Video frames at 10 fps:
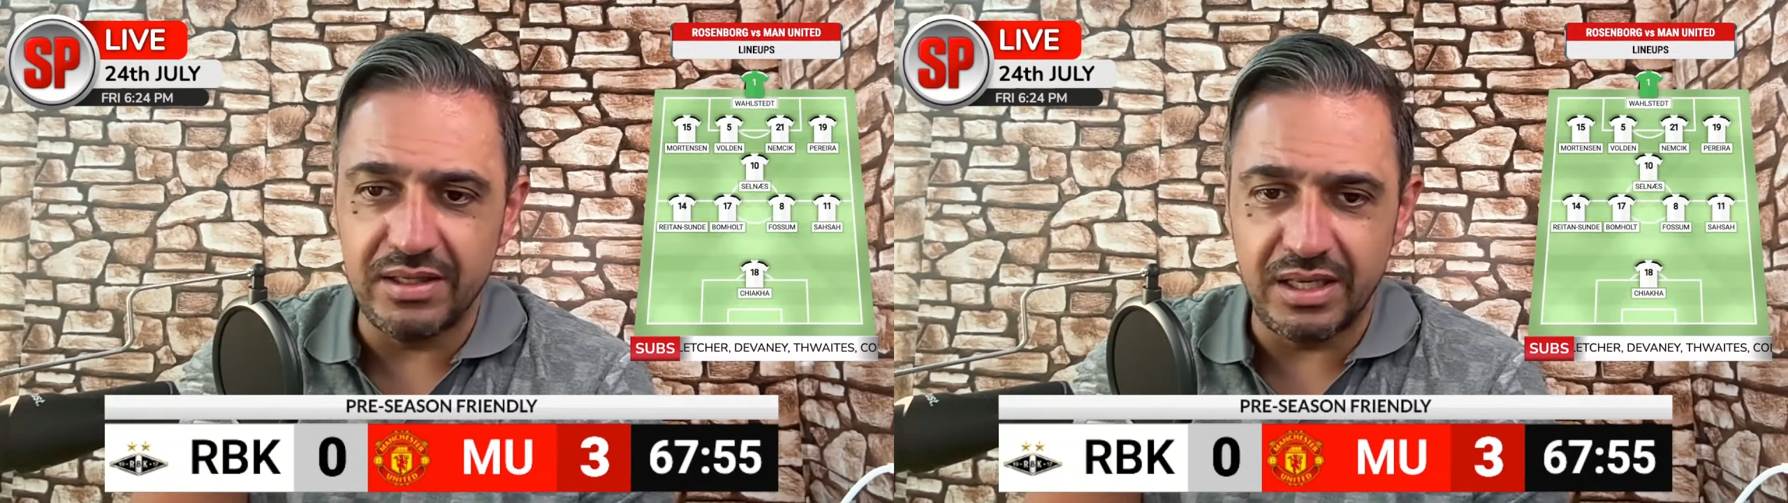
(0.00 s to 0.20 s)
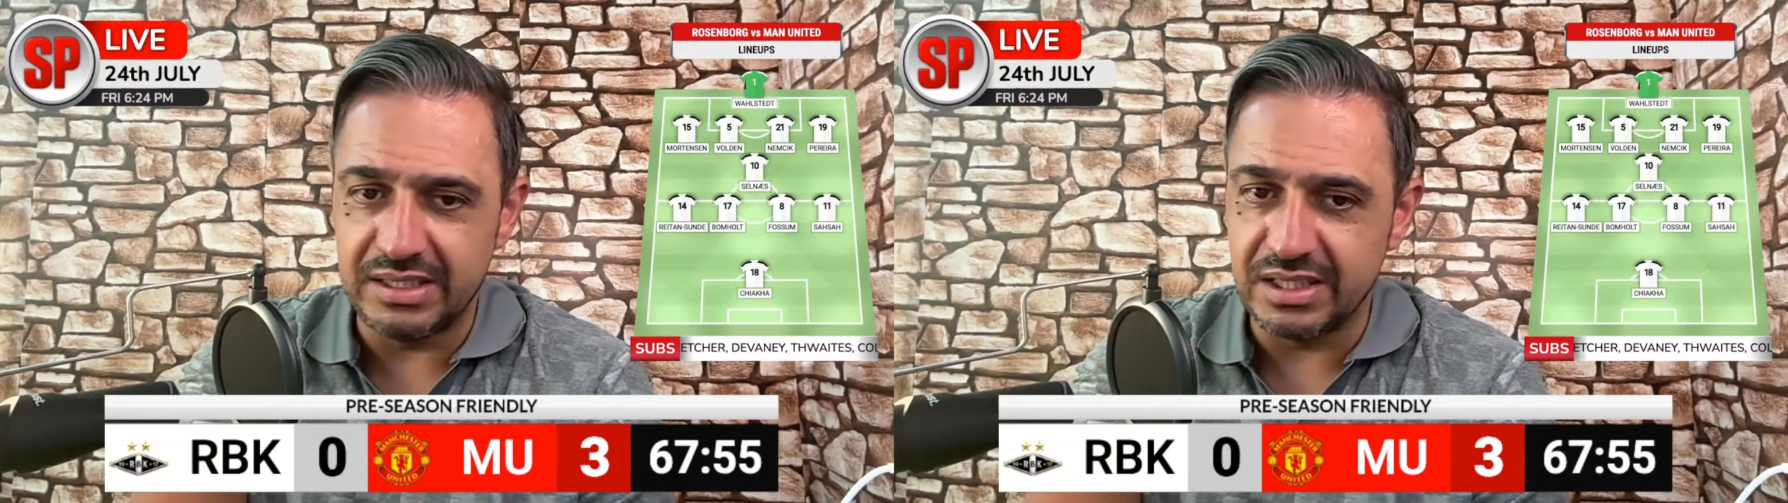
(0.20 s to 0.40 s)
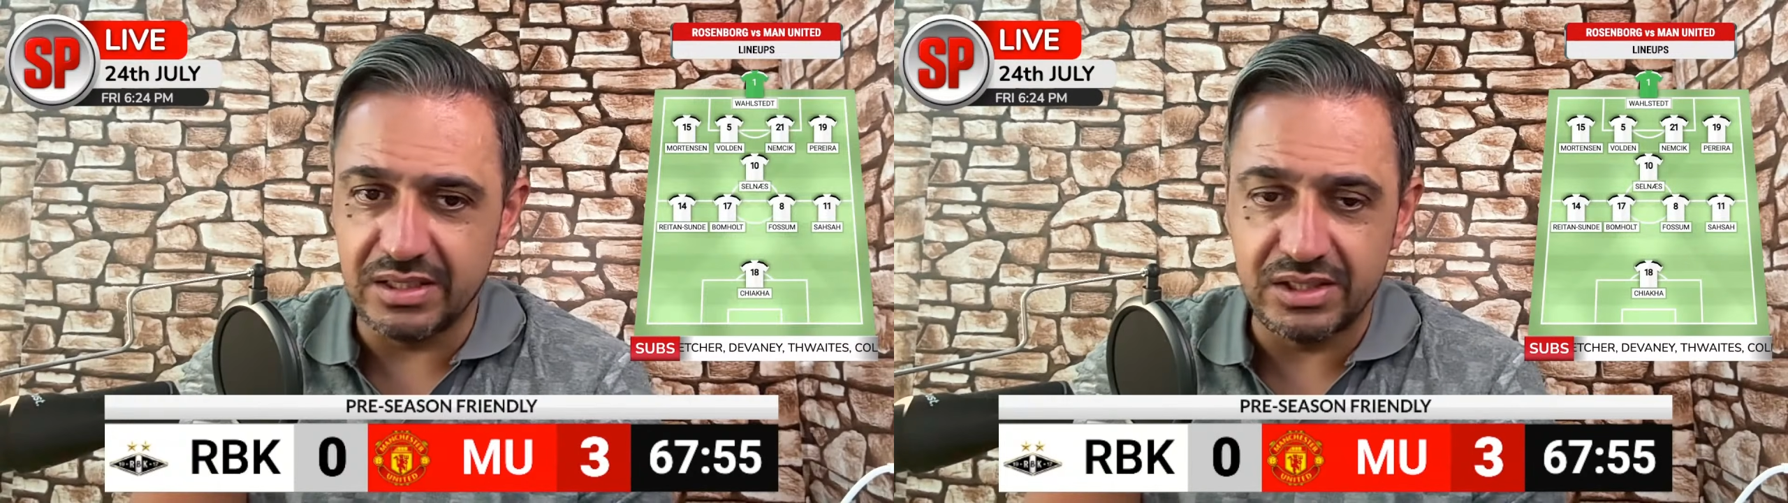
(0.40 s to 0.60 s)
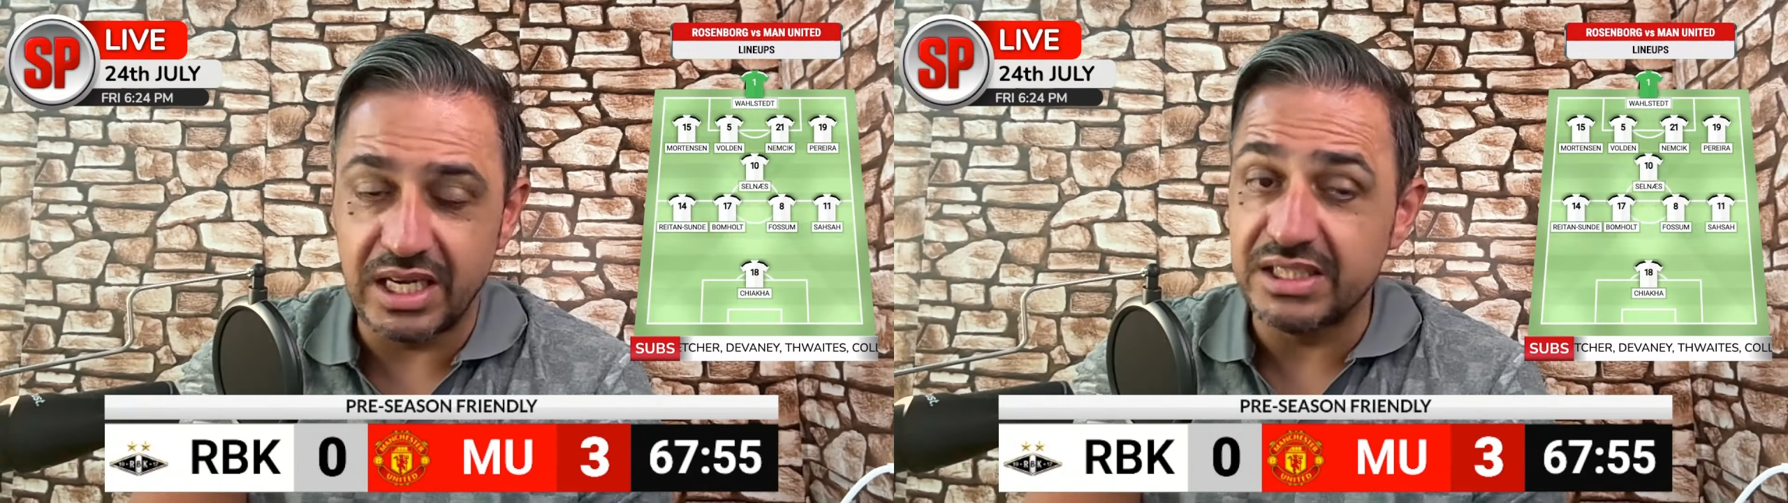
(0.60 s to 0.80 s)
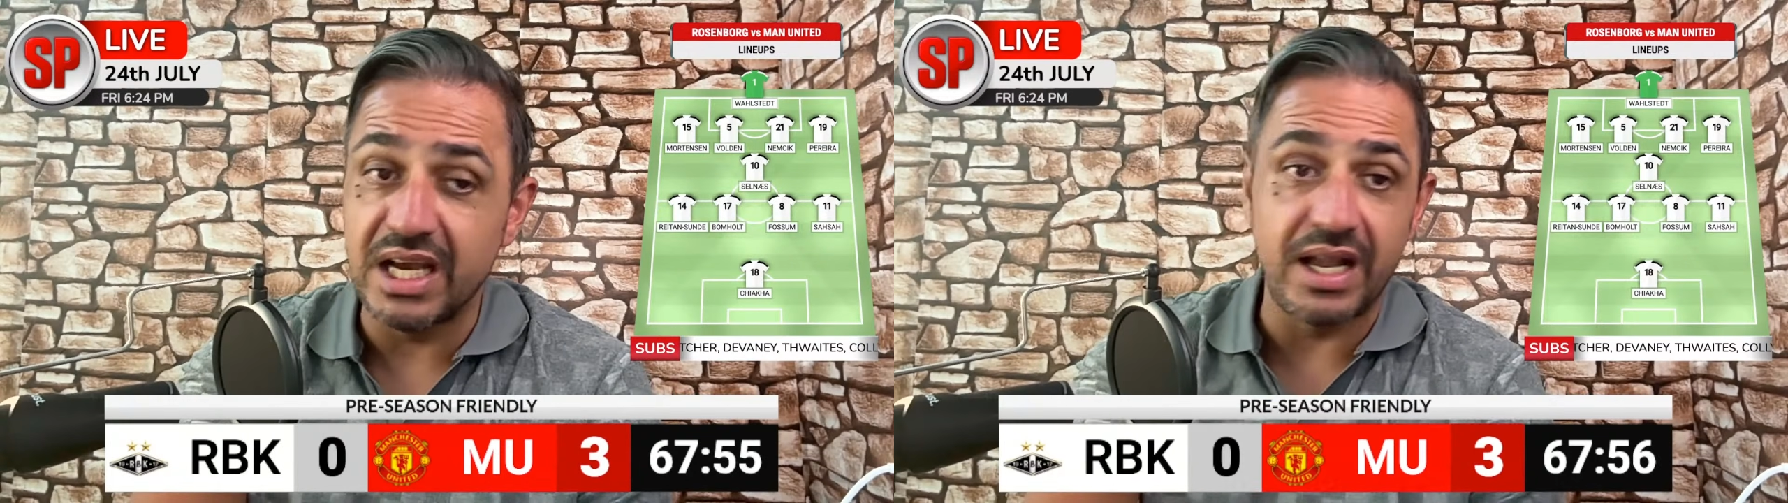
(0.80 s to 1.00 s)
Listen,
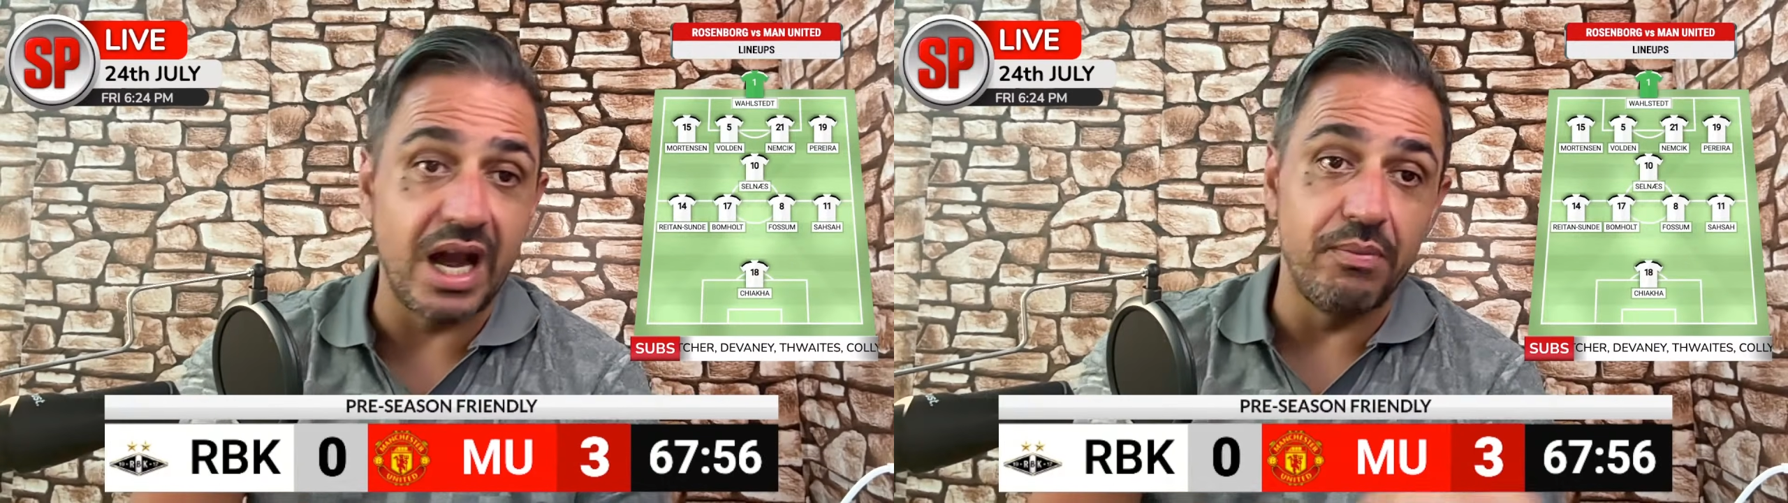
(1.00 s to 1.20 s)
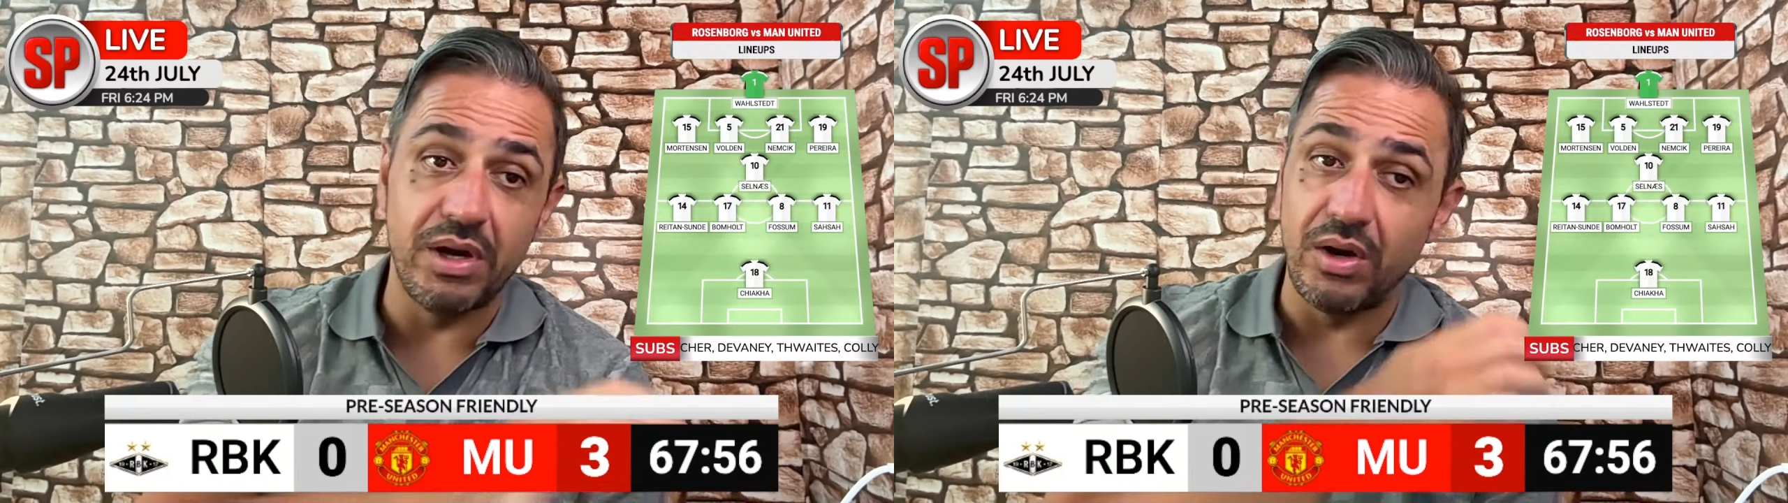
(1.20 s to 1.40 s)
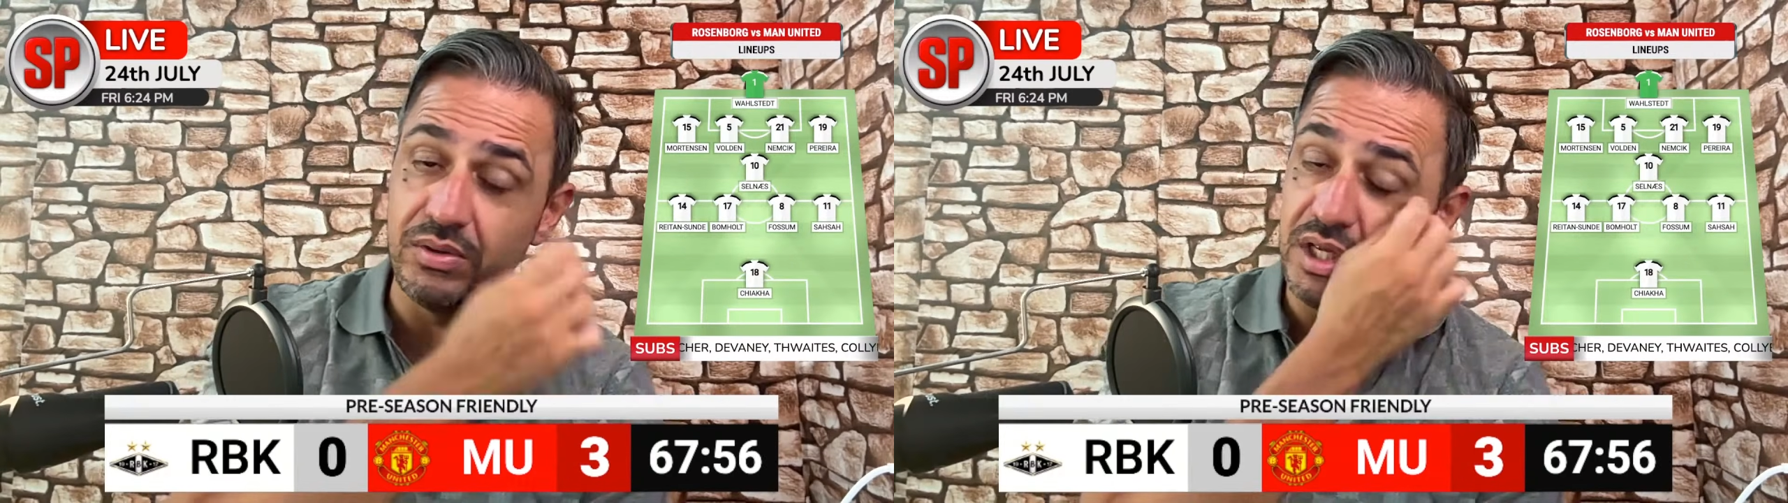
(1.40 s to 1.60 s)
JJ Gabriel.